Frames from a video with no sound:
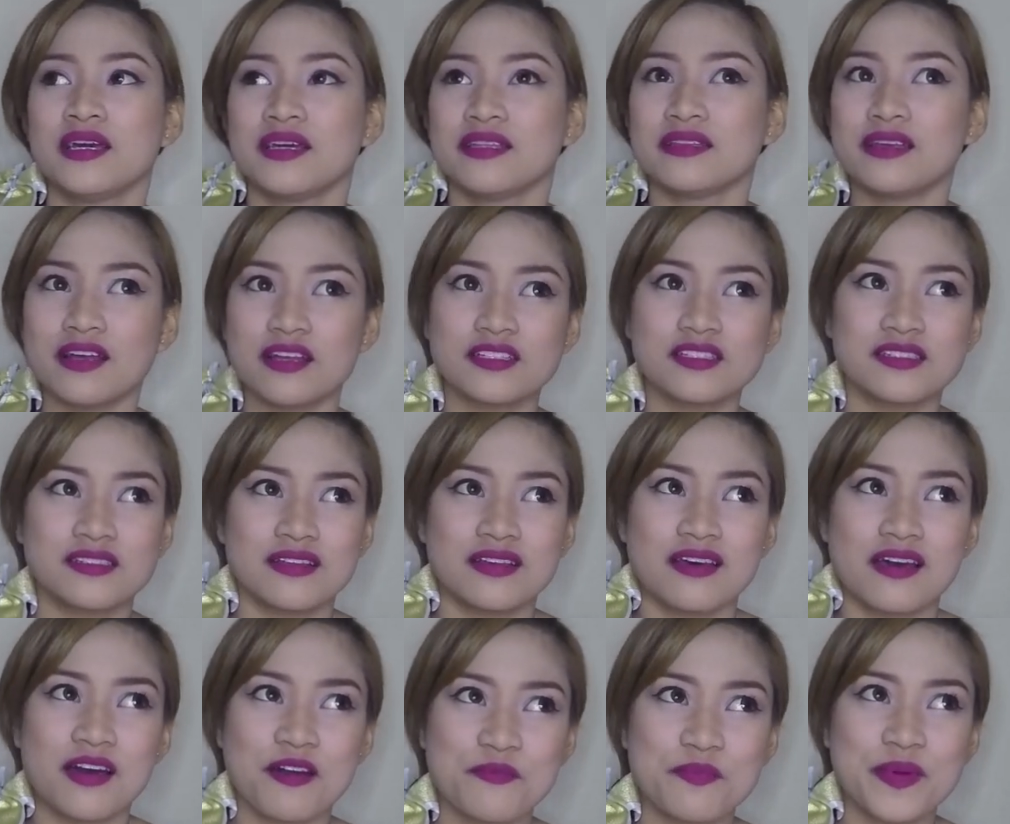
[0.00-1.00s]
That's
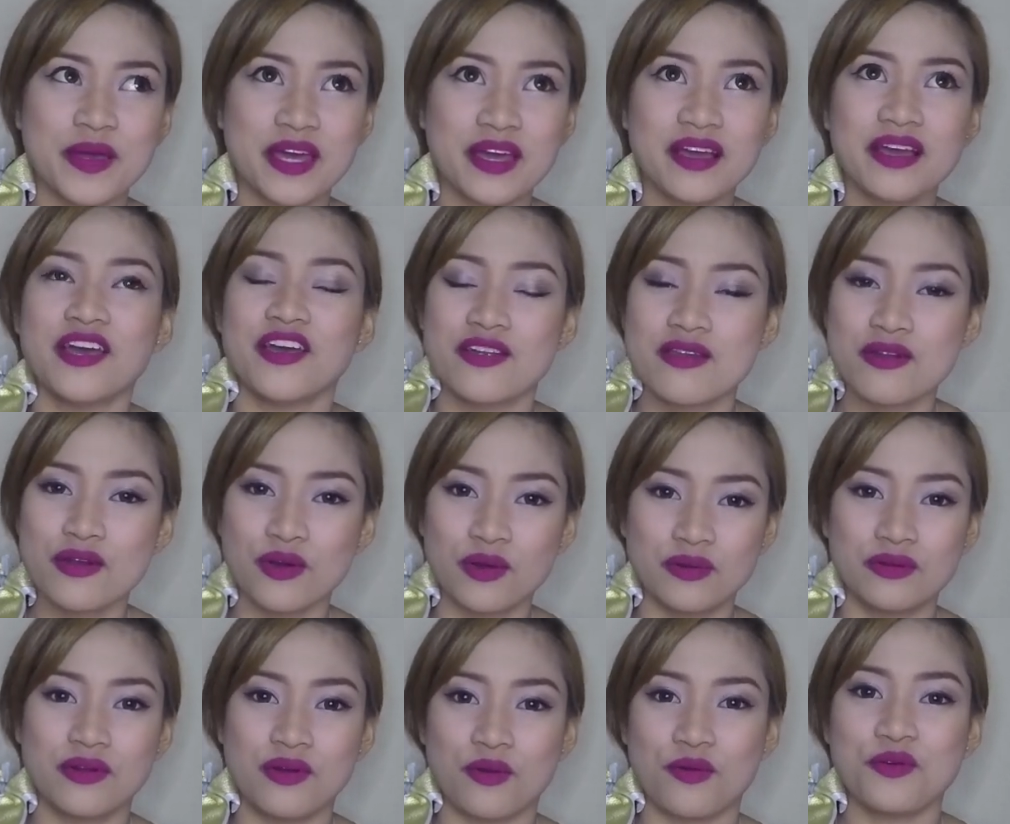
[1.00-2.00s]
a big
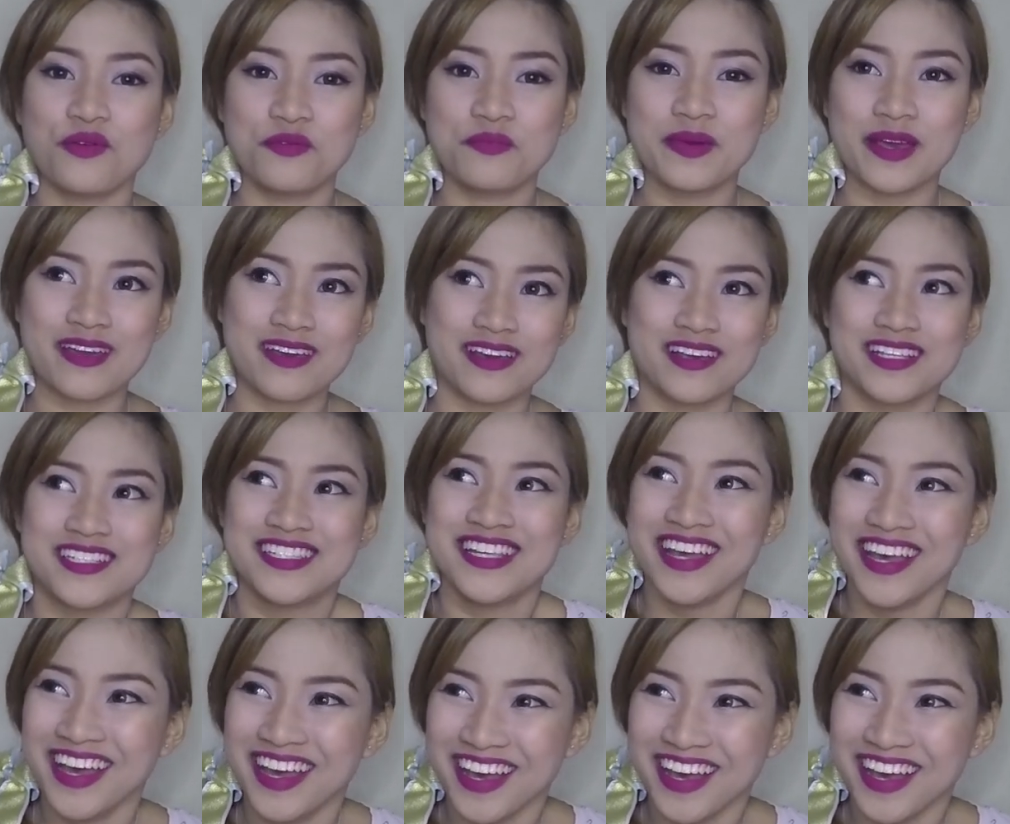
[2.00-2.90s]
no-no, because